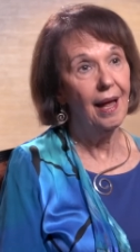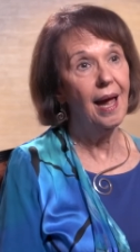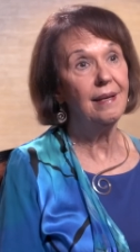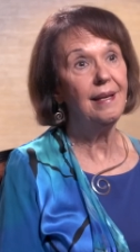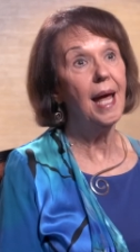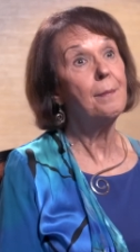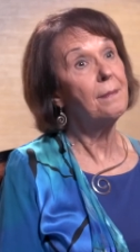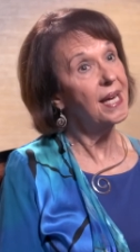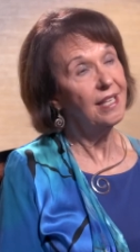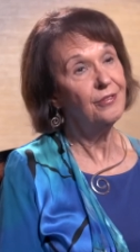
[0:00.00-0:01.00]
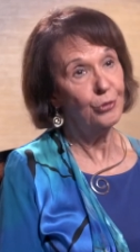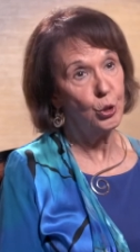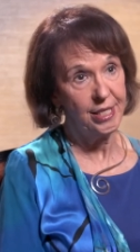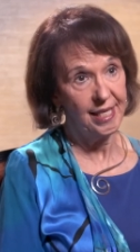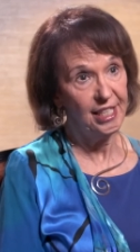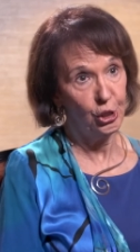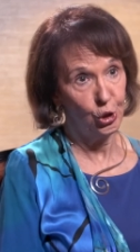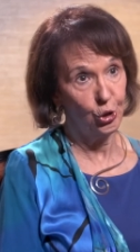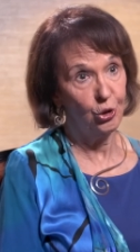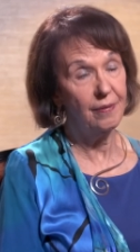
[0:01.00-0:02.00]
and get money for a
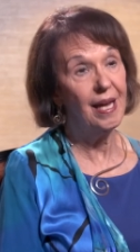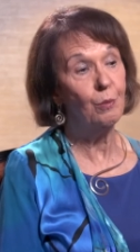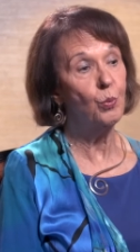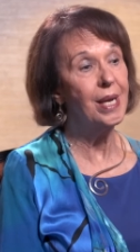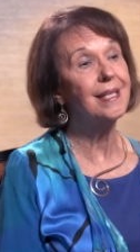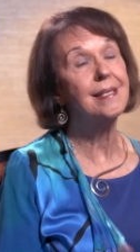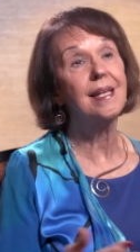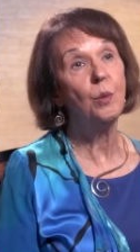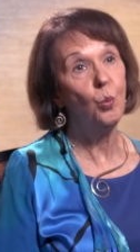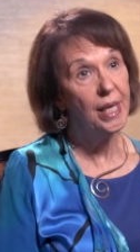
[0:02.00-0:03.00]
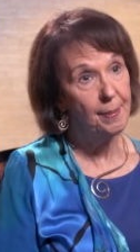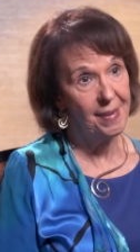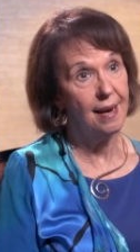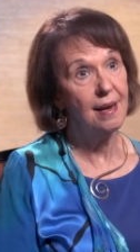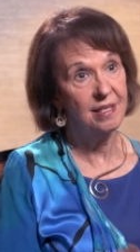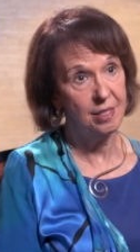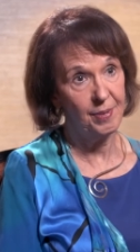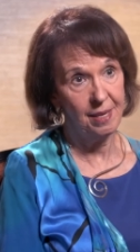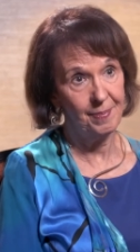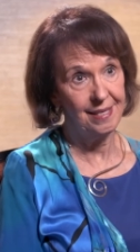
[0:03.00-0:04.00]
teacher, and when I say we, my
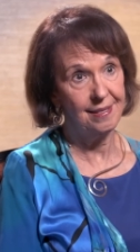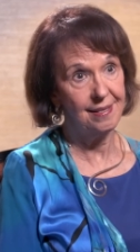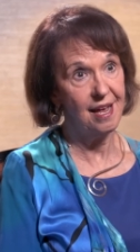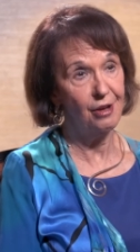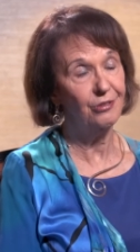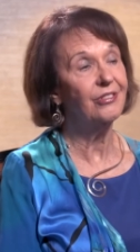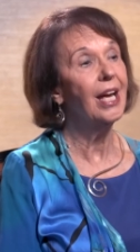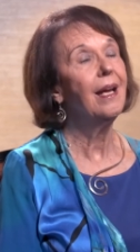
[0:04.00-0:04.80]
husband and myself,